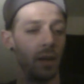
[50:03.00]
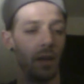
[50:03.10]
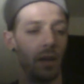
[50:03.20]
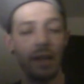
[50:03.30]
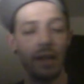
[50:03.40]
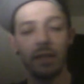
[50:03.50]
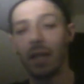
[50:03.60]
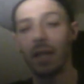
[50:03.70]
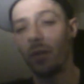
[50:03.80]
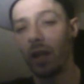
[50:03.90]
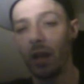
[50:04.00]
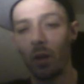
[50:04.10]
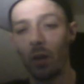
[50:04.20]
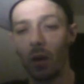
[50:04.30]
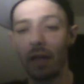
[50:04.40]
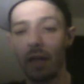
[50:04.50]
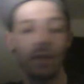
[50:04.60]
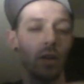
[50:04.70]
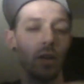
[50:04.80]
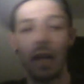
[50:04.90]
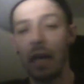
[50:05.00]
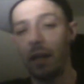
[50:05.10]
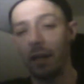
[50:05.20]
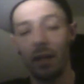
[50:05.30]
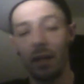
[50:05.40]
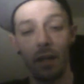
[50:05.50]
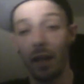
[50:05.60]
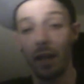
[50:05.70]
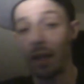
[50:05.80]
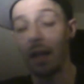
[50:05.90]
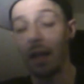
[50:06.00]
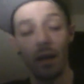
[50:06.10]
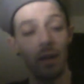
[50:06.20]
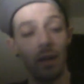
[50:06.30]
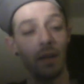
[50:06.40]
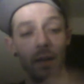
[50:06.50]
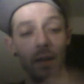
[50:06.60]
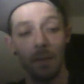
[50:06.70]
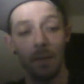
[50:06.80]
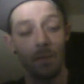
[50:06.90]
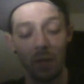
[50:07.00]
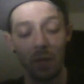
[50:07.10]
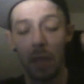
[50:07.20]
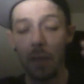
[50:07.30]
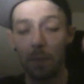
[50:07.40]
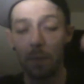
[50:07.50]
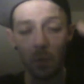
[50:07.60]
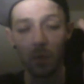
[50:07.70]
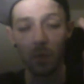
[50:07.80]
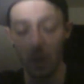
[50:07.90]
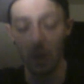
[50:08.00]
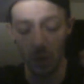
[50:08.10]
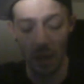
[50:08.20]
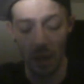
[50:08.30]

and I see a video where I can tell they edited it. Like, if people knew how